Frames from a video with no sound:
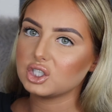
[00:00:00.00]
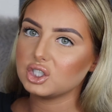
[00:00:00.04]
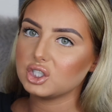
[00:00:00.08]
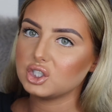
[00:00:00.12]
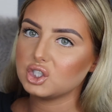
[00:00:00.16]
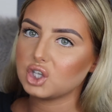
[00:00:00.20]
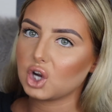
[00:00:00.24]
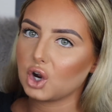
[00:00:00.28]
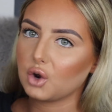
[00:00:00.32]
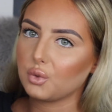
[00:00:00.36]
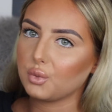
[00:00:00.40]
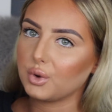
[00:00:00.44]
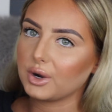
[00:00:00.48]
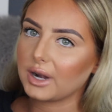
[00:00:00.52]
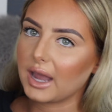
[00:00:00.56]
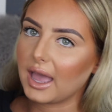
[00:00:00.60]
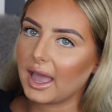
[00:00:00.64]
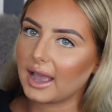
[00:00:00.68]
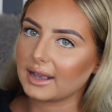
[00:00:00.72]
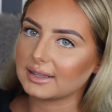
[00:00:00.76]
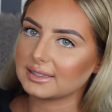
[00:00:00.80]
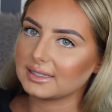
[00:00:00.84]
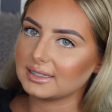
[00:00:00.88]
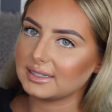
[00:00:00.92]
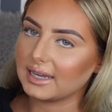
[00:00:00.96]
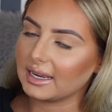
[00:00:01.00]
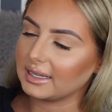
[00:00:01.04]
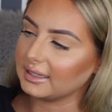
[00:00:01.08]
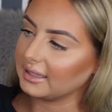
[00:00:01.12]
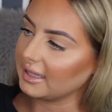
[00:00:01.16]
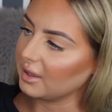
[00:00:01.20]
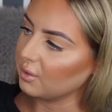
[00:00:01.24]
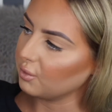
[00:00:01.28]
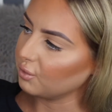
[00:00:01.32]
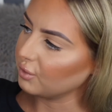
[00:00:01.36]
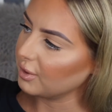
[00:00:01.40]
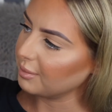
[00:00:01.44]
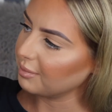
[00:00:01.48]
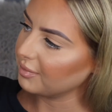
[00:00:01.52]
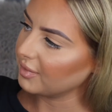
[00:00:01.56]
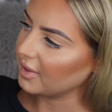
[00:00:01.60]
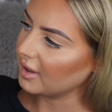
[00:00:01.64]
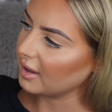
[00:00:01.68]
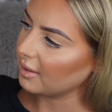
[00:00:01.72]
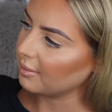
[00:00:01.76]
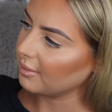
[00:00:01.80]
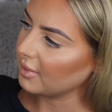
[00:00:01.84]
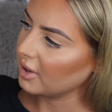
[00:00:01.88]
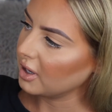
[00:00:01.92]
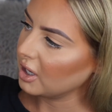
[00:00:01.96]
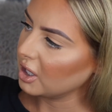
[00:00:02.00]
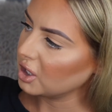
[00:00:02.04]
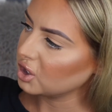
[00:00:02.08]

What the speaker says: you don't want to accidentally rip them.